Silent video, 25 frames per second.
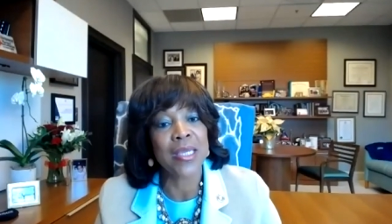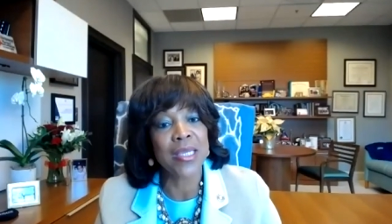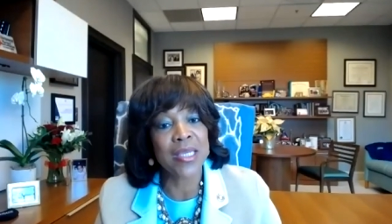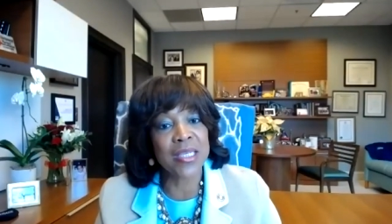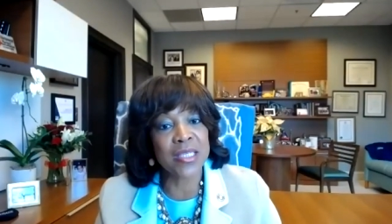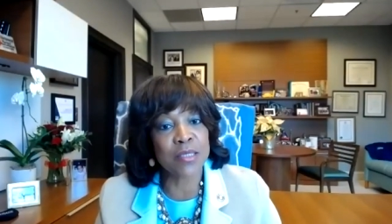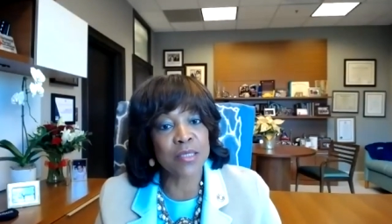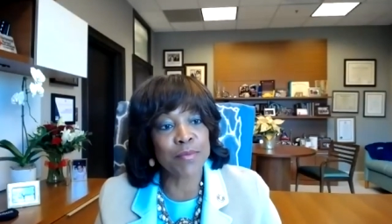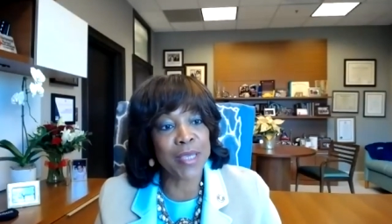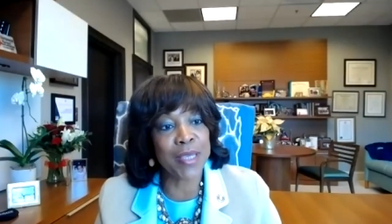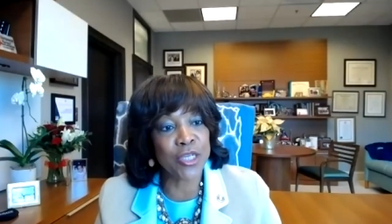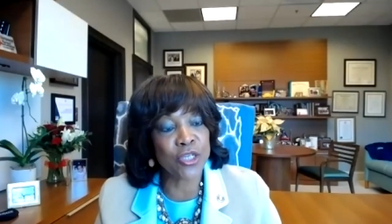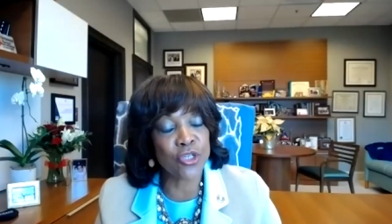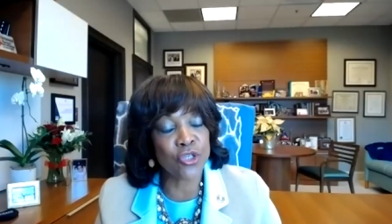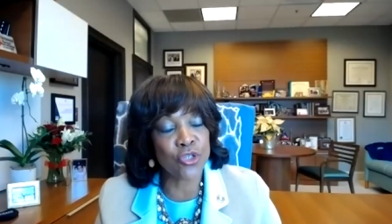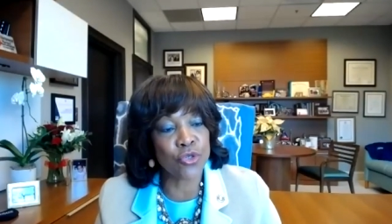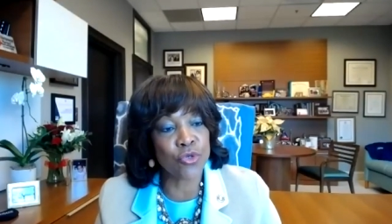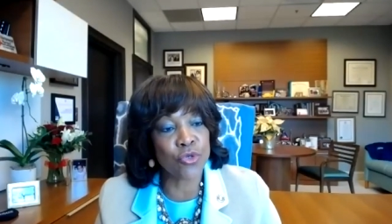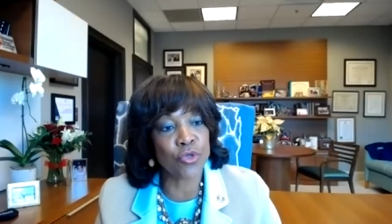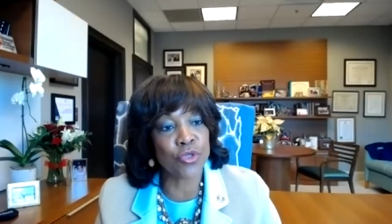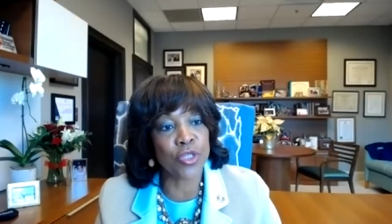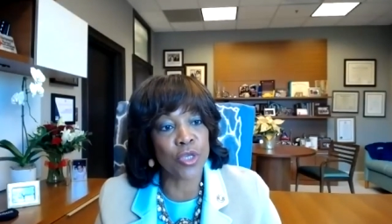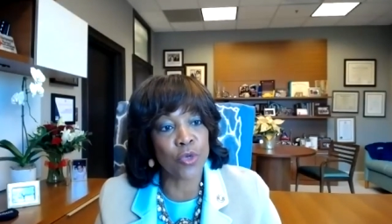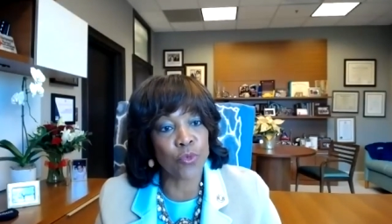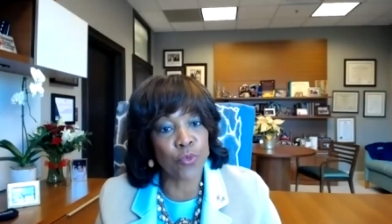is make
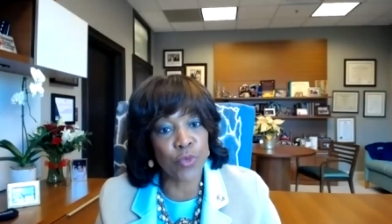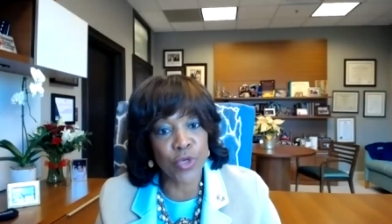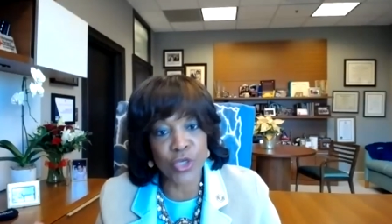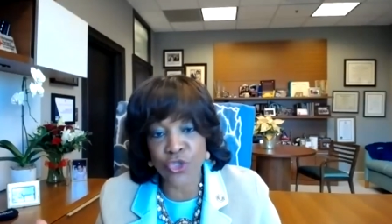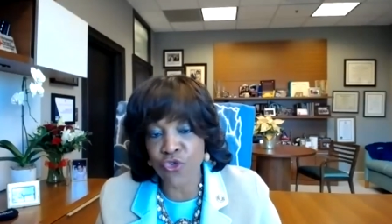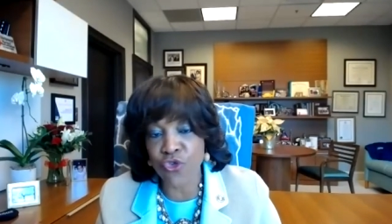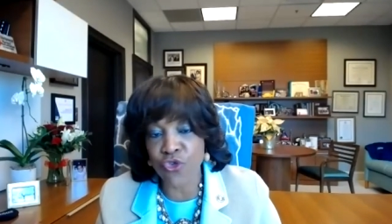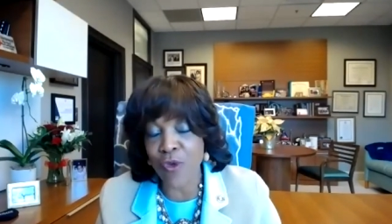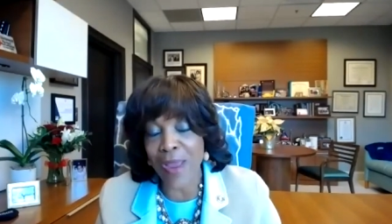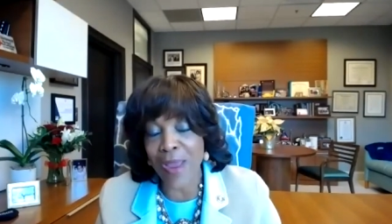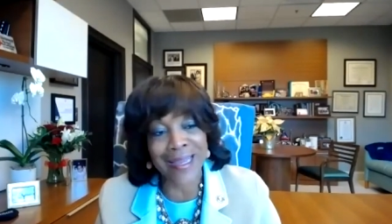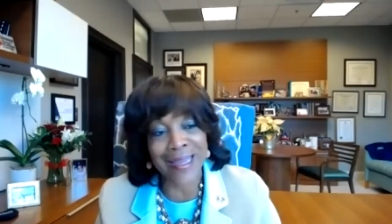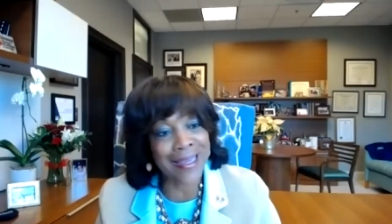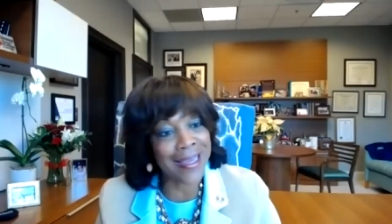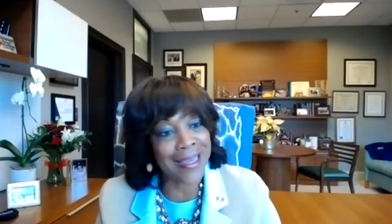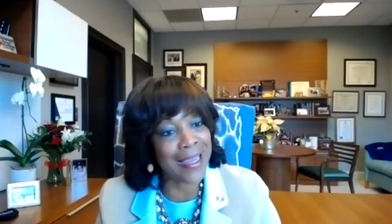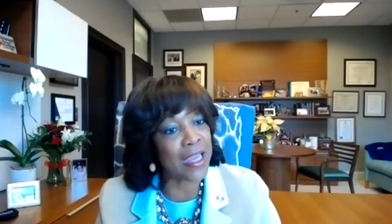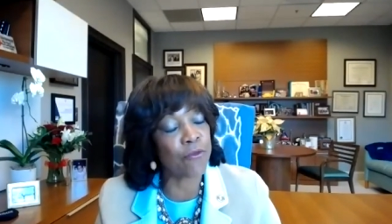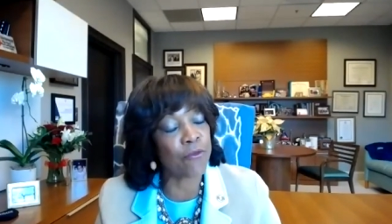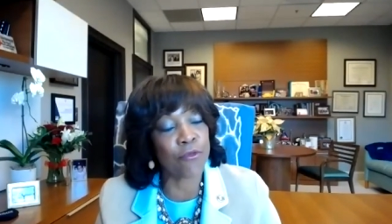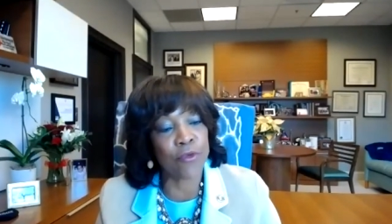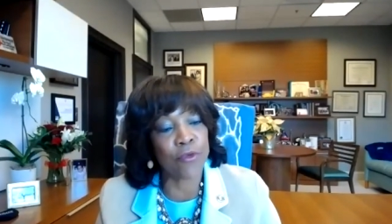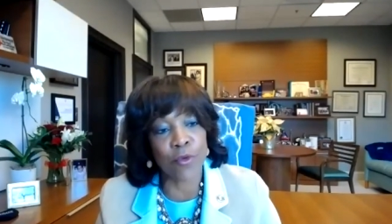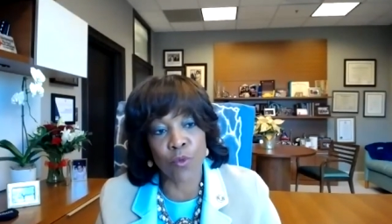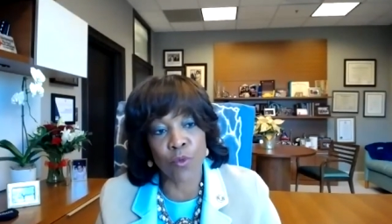sure that we track
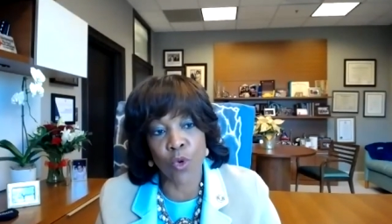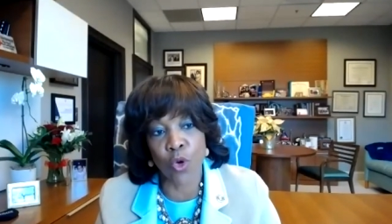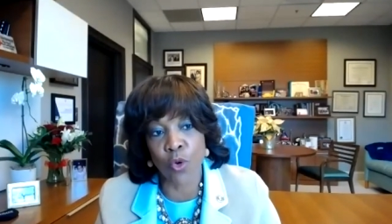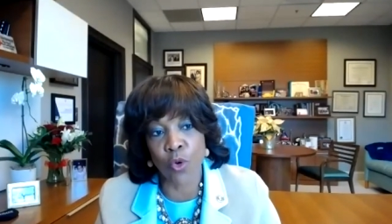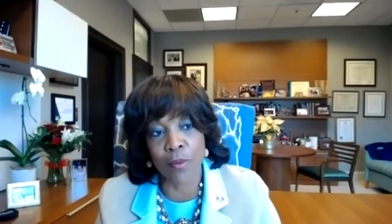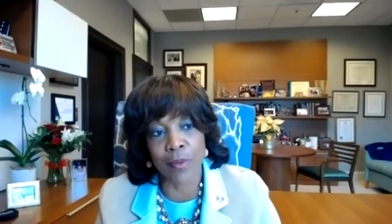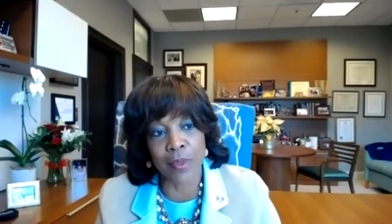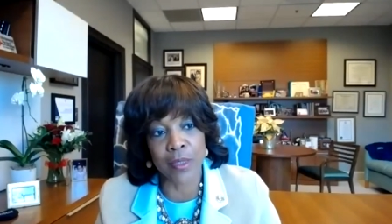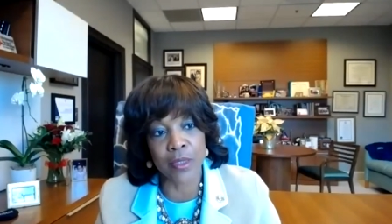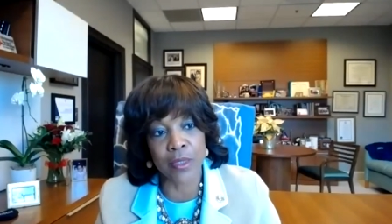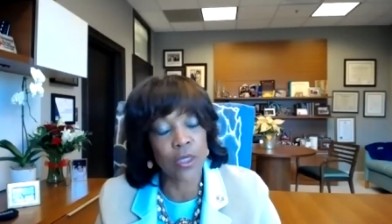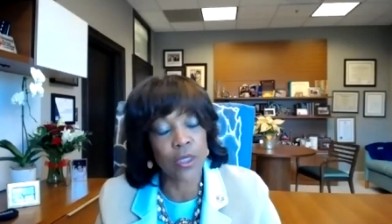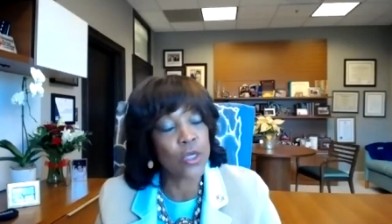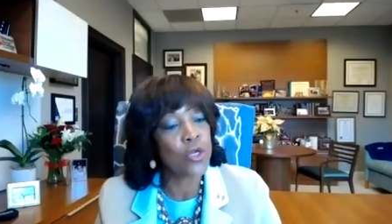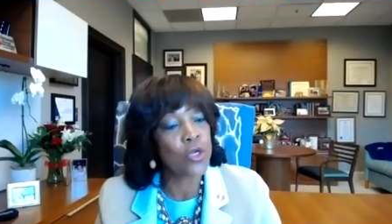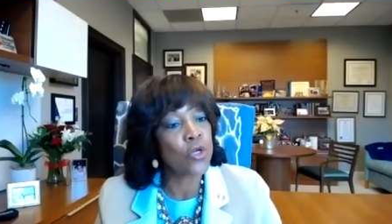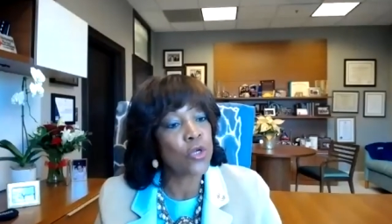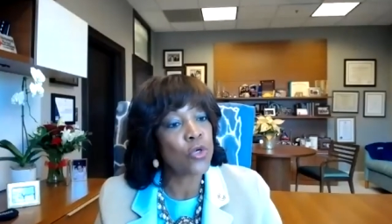every woman